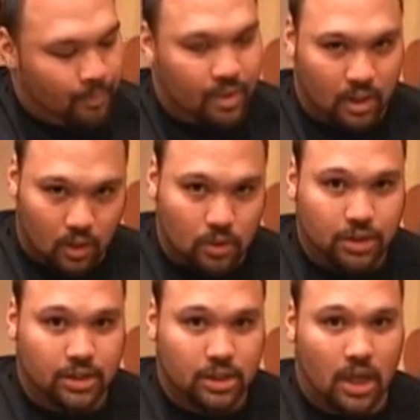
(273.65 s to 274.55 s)
the low
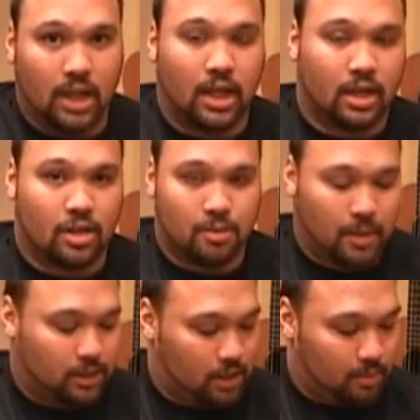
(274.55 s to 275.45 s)
G I like
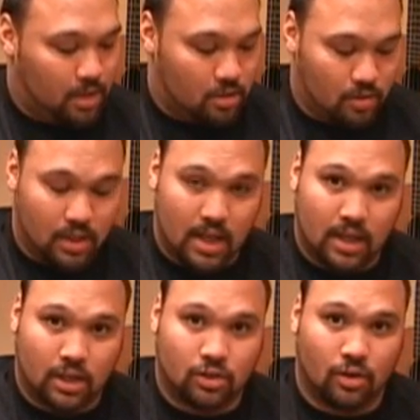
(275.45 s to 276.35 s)
especially because you get that
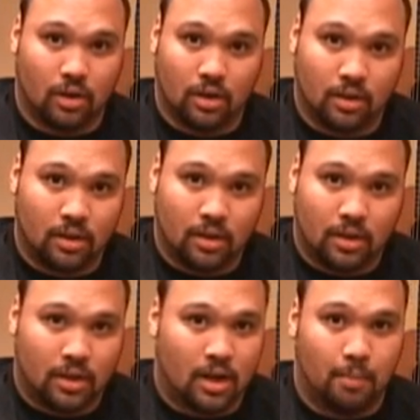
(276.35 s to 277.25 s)
extra
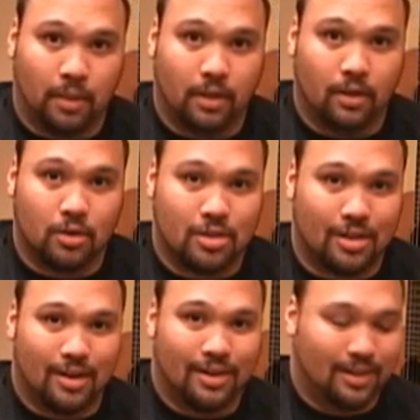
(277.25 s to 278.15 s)
couple of notes
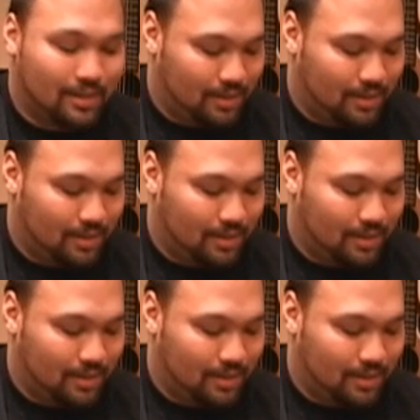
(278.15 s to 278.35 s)
there, you know.